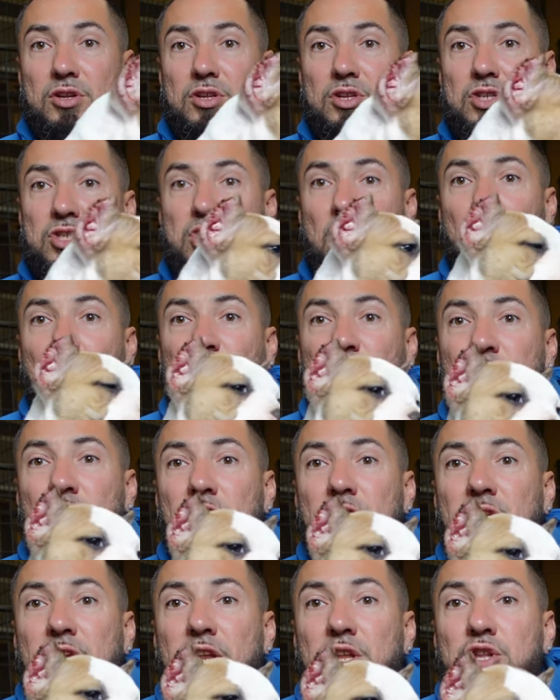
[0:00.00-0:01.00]
So if you're
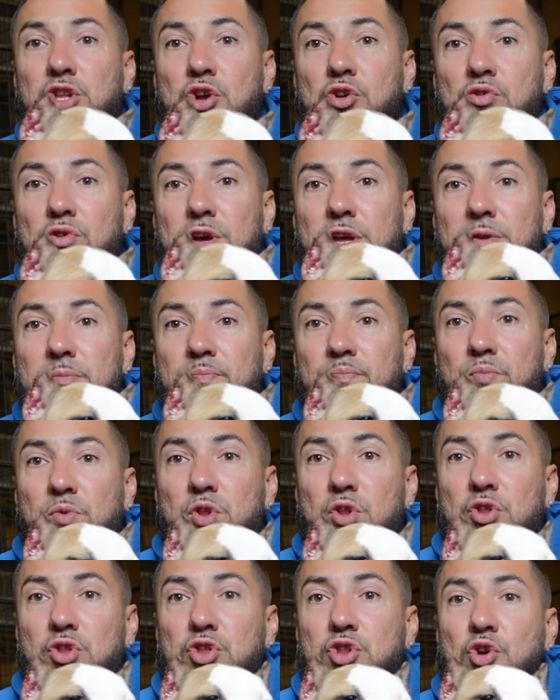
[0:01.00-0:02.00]
gonna do
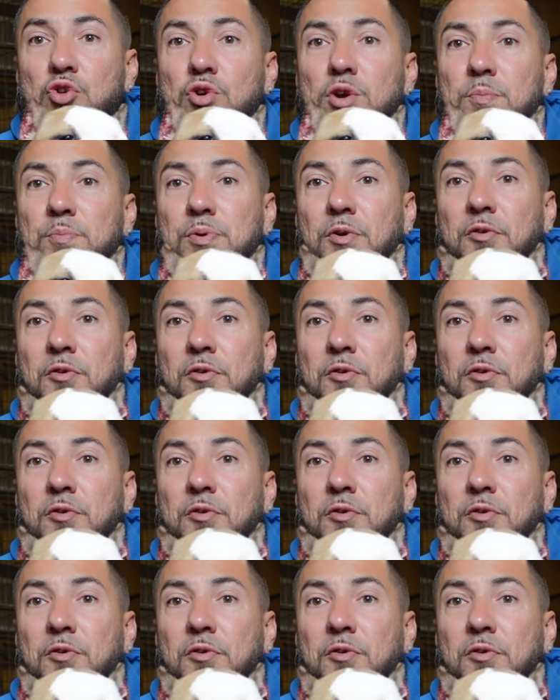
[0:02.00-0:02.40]
it